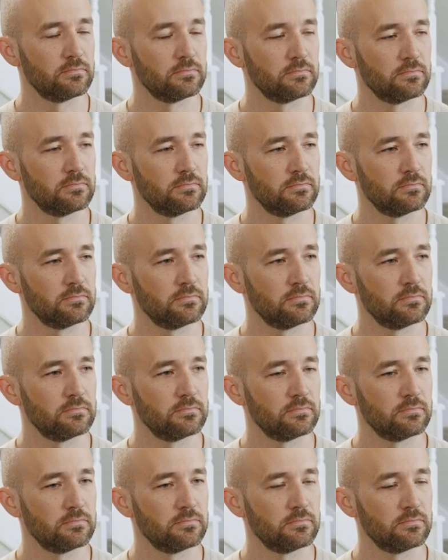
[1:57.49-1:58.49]

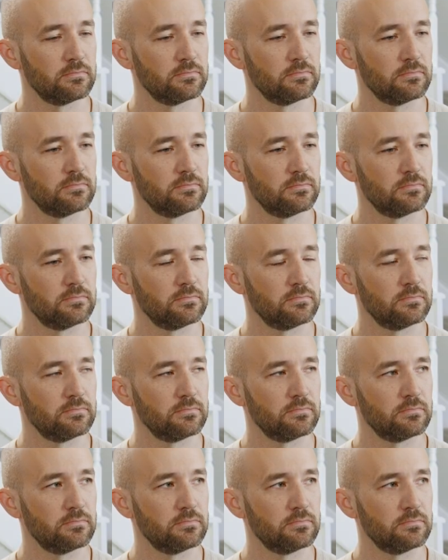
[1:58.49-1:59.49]

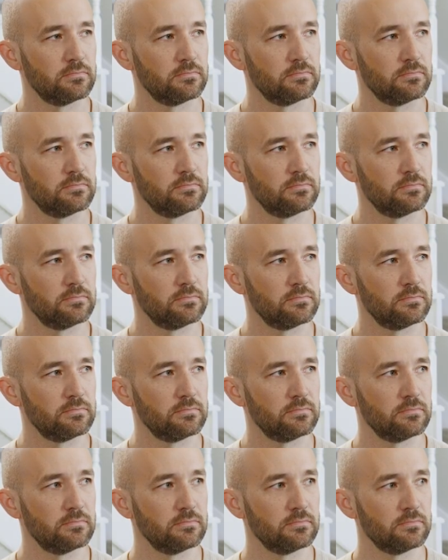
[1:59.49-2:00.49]

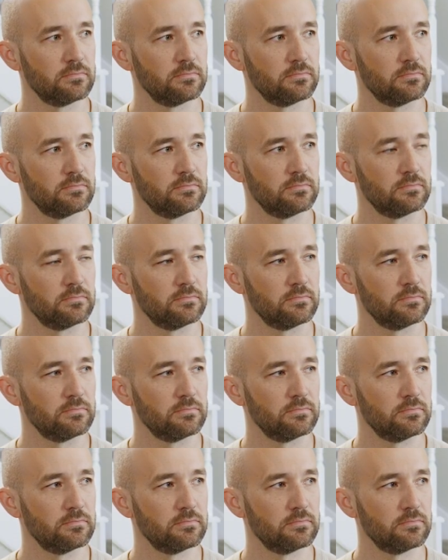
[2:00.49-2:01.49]

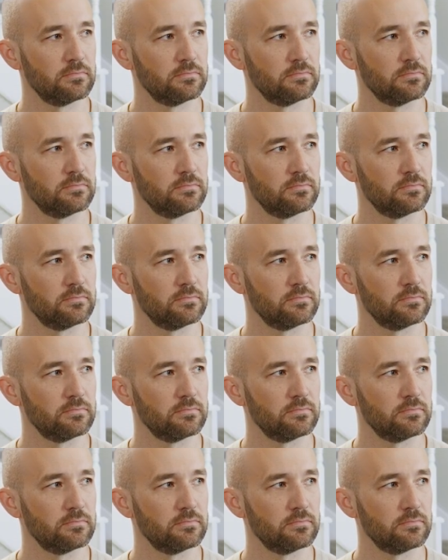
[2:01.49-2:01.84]
(silent)